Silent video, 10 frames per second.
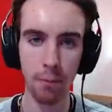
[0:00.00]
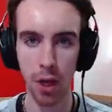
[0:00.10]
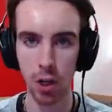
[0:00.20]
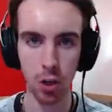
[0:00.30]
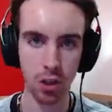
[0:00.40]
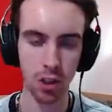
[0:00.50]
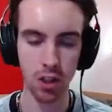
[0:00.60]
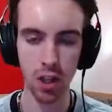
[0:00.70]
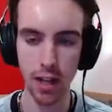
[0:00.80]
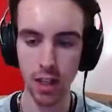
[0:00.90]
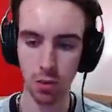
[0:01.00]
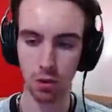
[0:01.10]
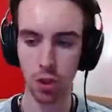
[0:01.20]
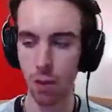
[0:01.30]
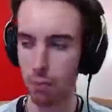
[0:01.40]
and look to the side. So I'll
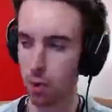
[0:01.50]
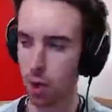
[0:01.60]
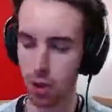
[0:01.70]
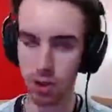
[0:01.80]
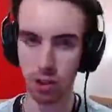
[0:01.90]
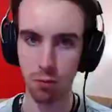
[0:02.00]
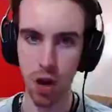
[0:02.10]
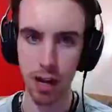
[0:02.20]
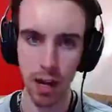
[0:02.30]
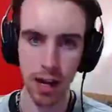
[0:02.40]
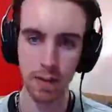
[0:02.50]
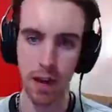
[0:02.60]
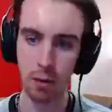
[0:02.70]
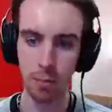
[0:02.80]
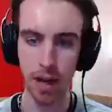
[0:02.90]
jump, look to the right,
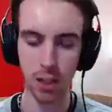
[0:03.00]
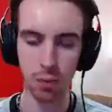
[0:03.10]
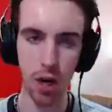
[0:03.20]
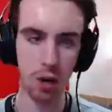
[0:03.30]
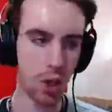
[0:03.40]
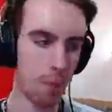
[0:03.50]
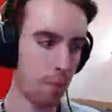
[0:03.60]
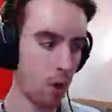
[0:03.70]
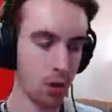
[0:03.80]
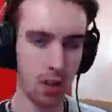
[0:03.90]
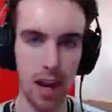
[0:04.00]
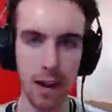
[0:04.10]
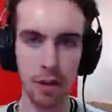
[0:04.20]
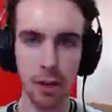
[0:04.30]
then on my next one, I'll jump and look to the left.